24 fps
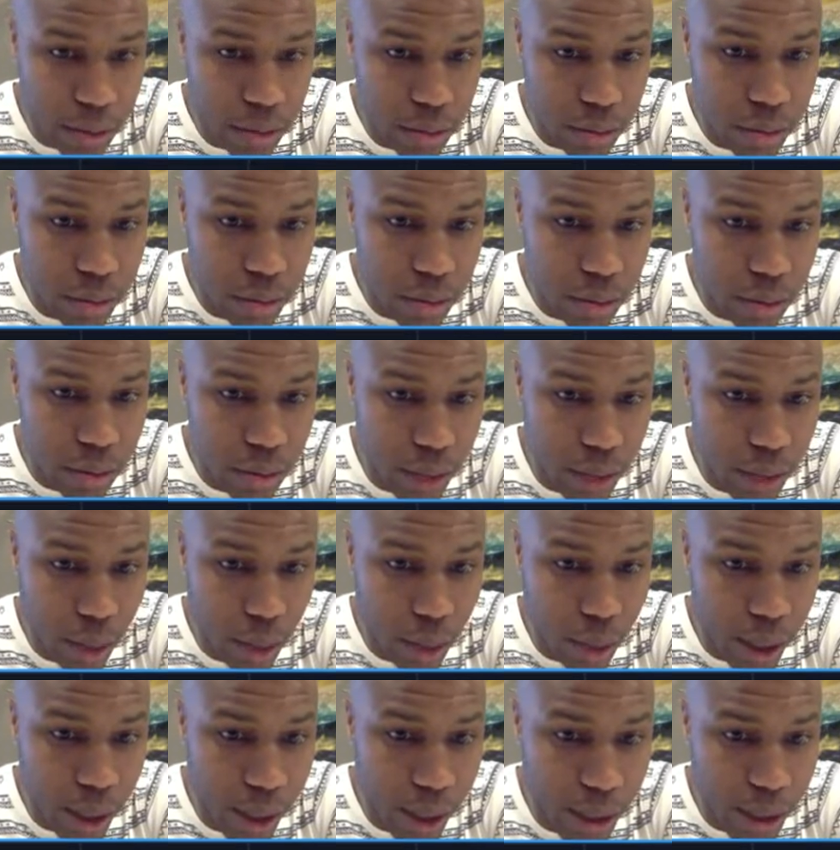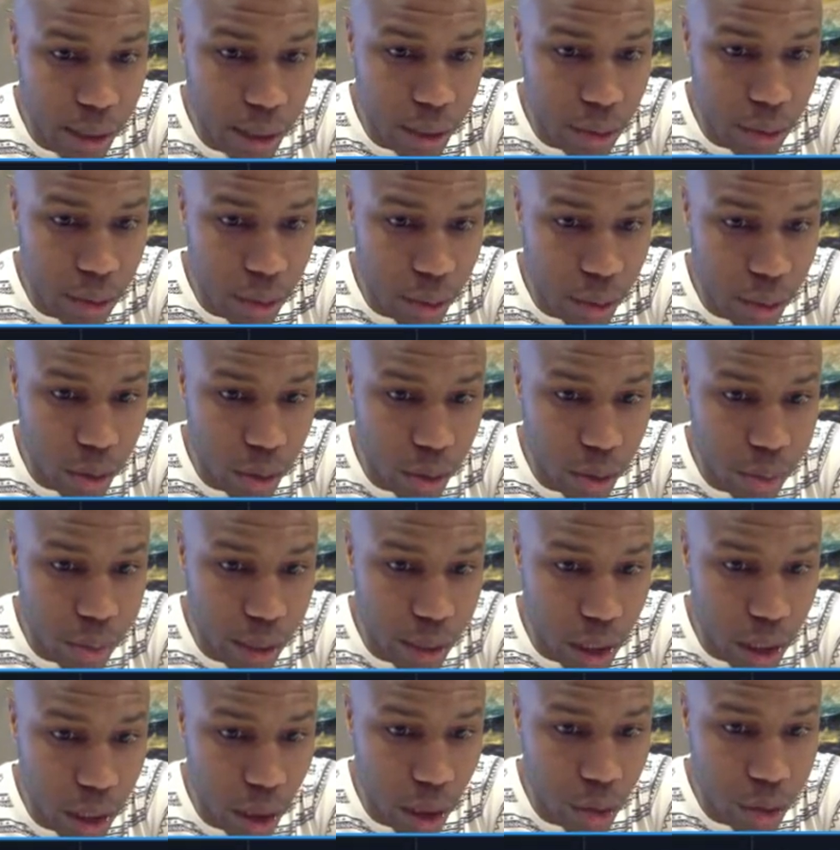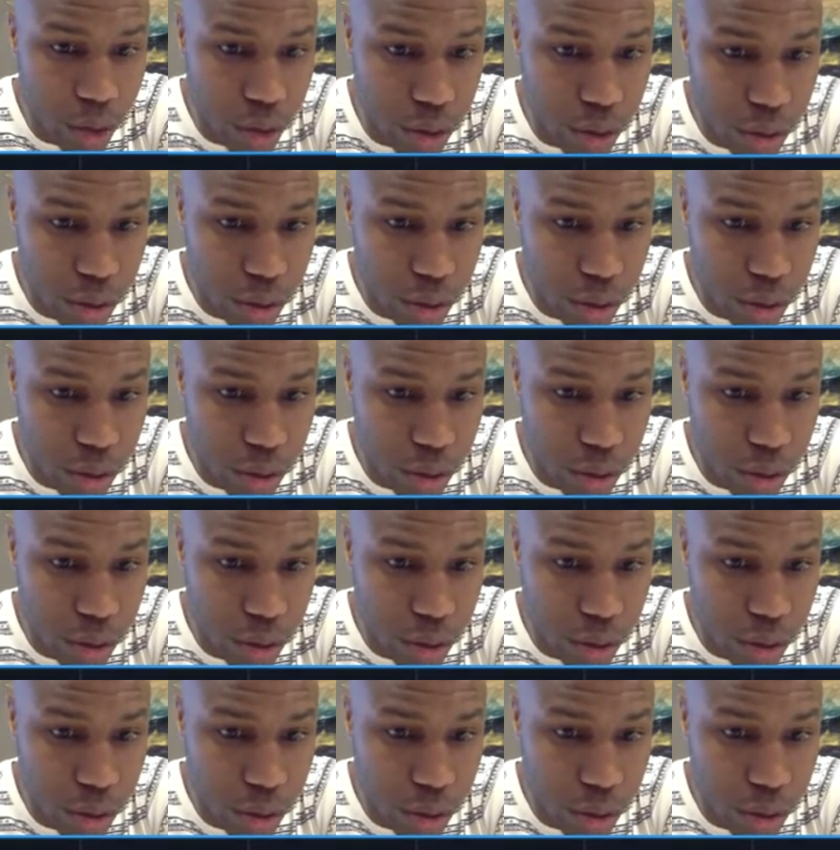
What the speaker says: Now we're a little bit closer